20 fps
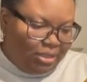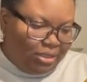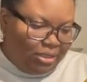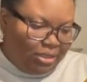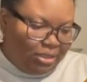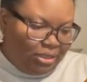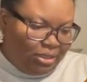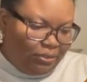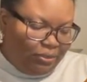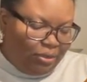
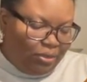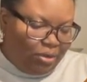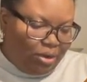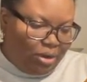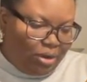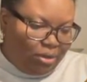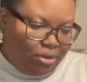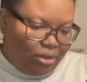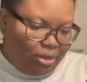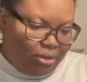So, if you
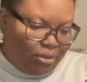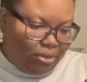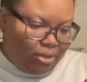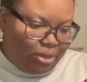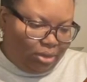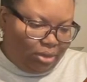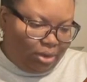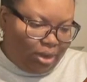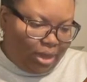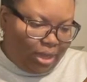all don't
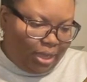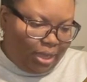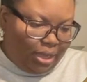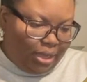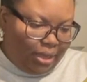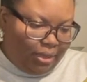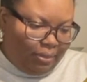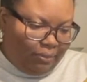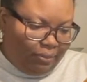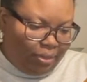know, I
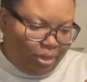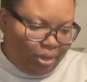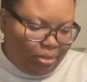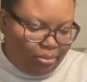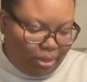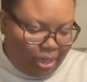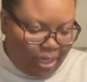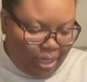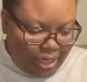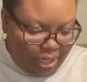am very
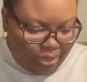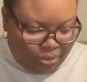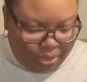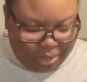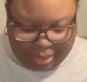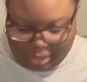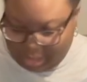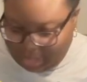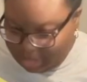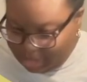bad
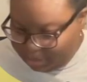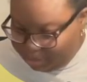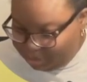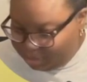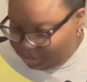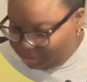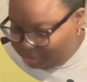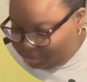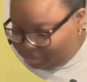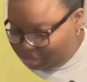with
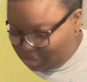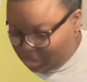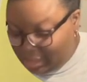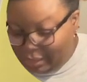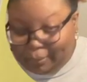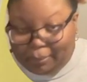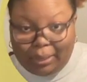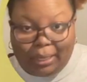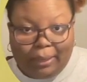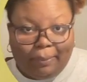animals
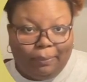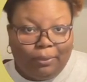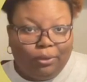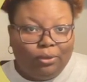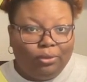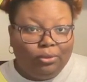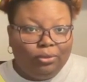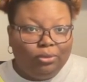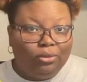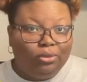and
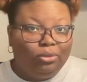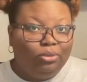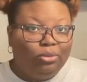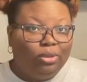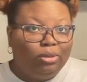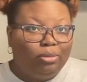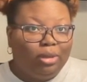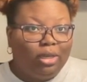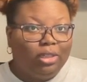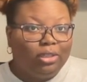people
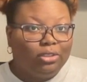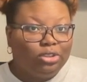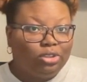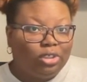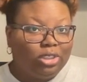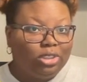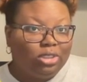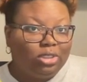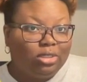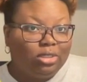with my
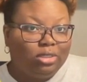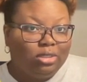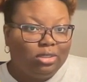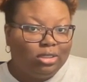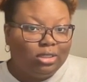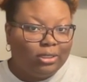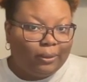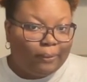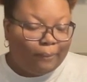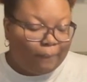
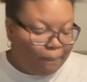illustrations.